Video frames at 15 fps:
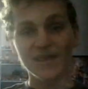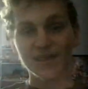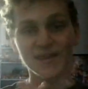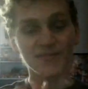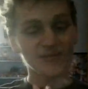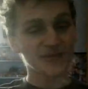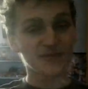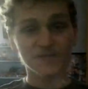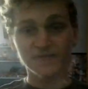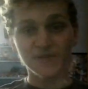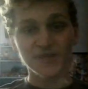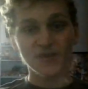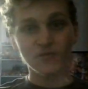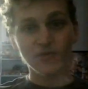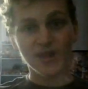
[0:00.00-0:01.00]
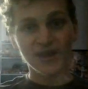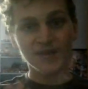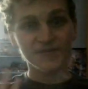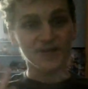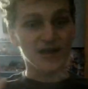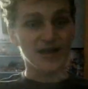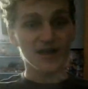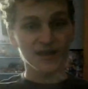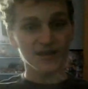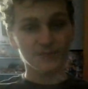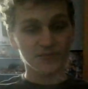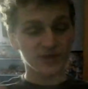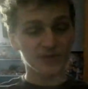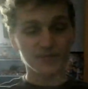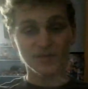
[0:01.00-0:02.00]
in this video, guys, I
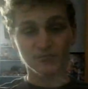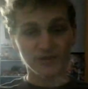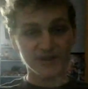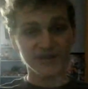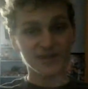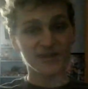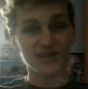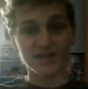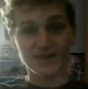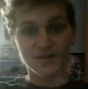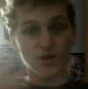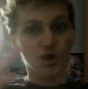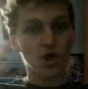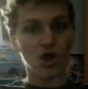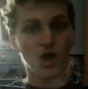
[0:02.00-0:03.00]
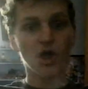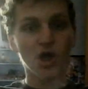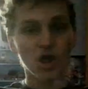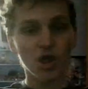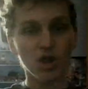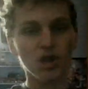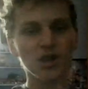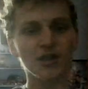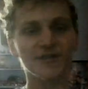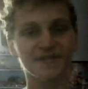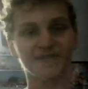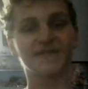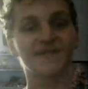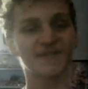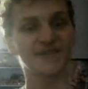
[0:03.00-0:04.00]
am going to be ranking all
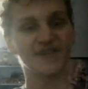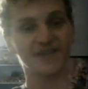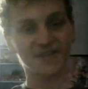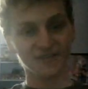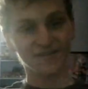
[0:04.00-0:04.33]
7